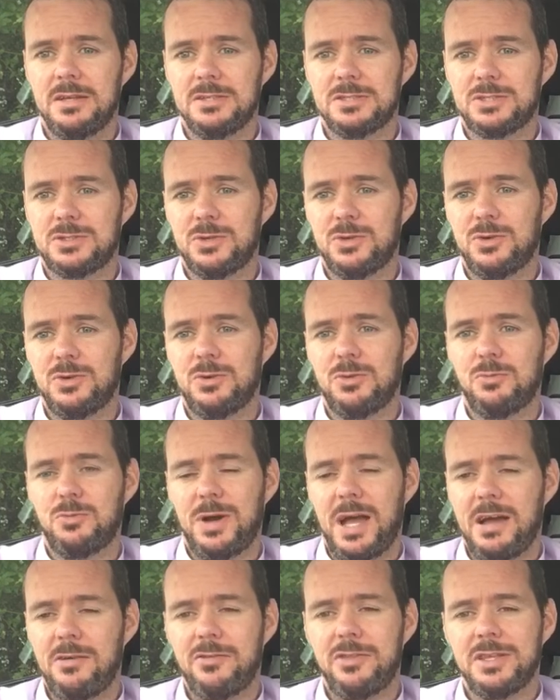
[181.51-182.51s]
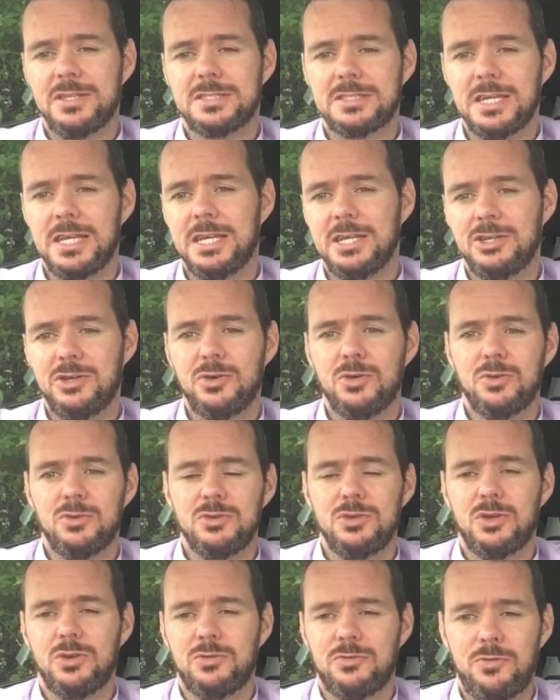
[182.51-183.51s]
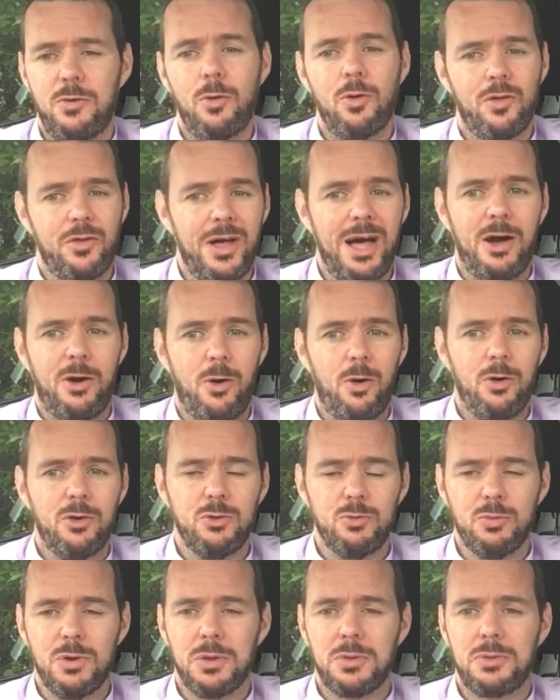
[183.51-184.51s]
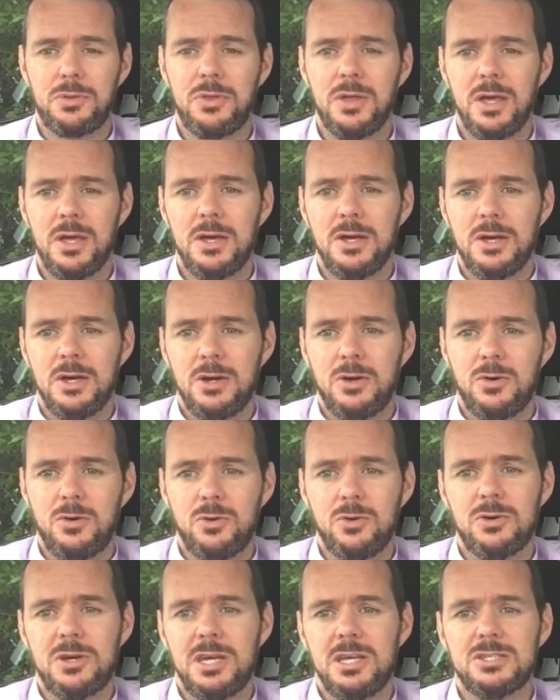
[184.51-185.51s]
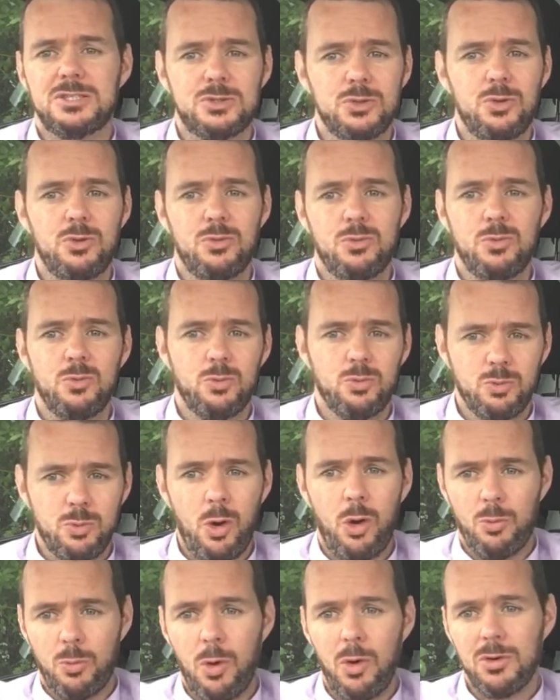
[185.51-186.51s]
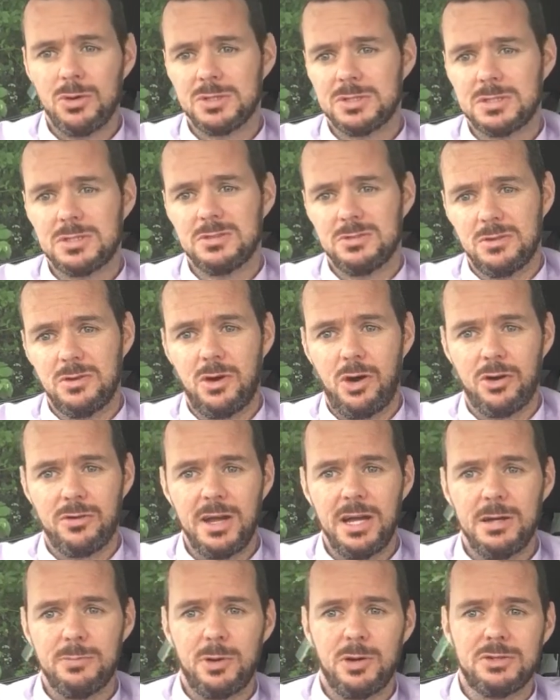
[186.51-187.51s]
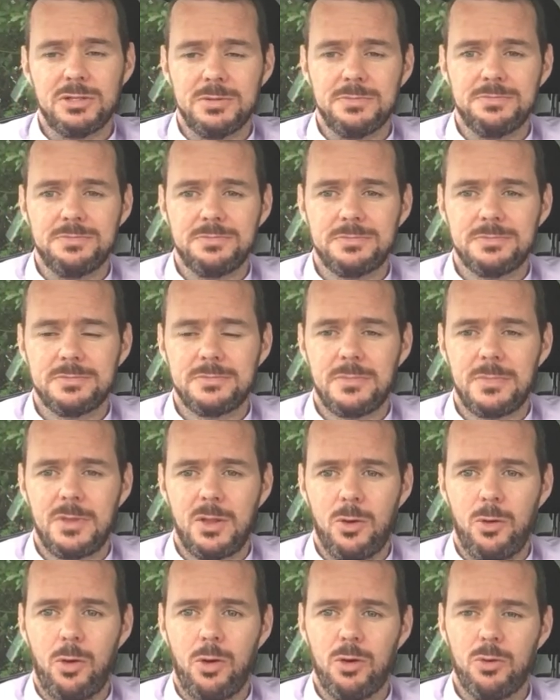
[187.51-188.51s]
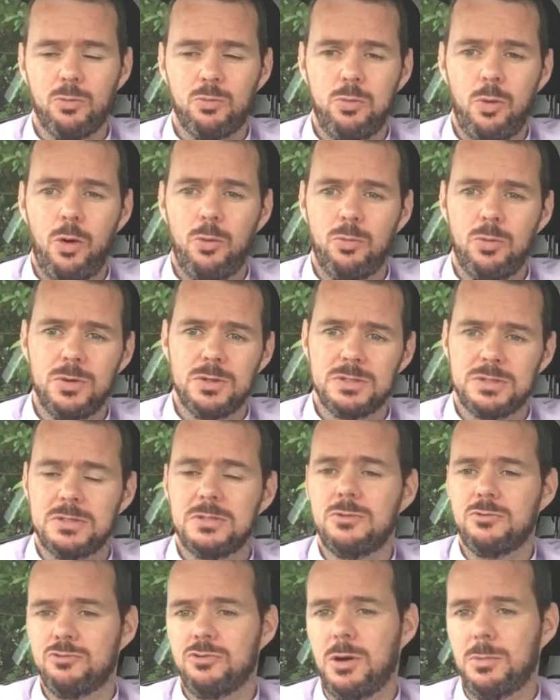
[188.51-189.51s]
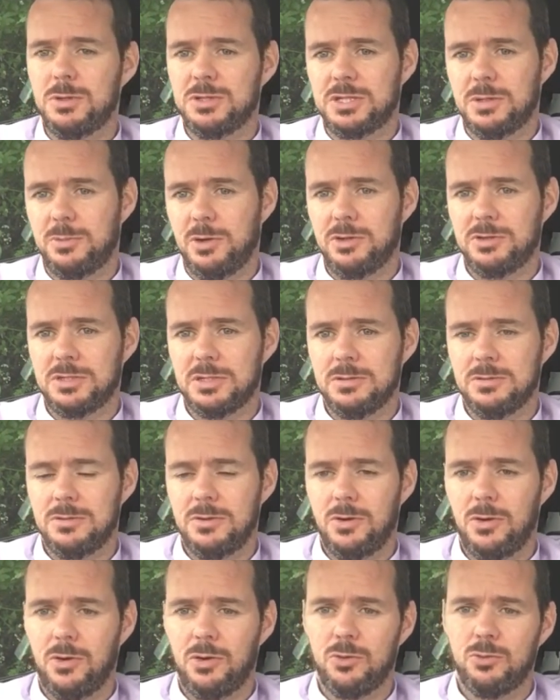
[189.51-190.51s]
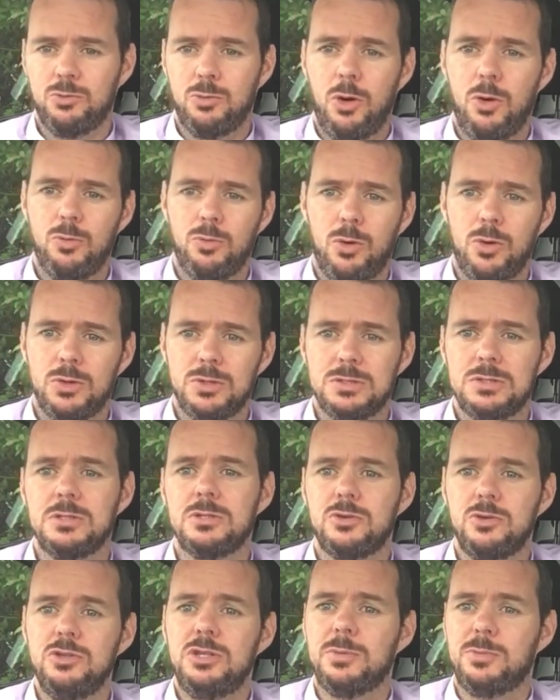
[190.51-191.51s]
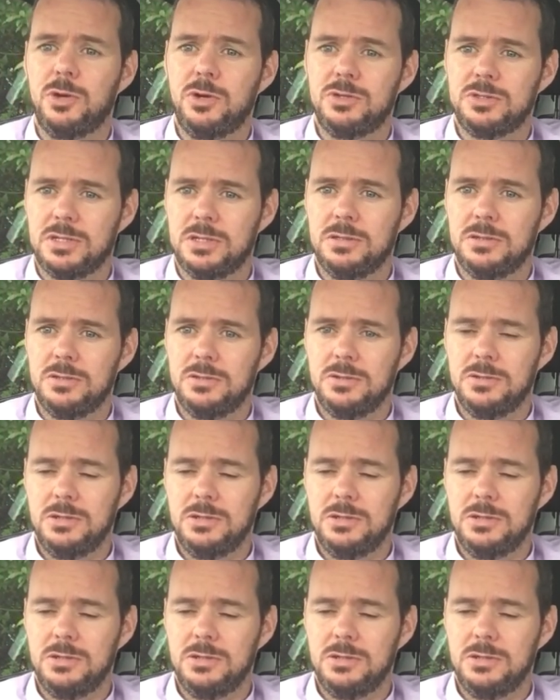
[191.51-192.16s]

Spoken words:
So whatever they say, you'll follow that on with, okay, so what was alright about it, or what was rubbish about it, or what was good about it?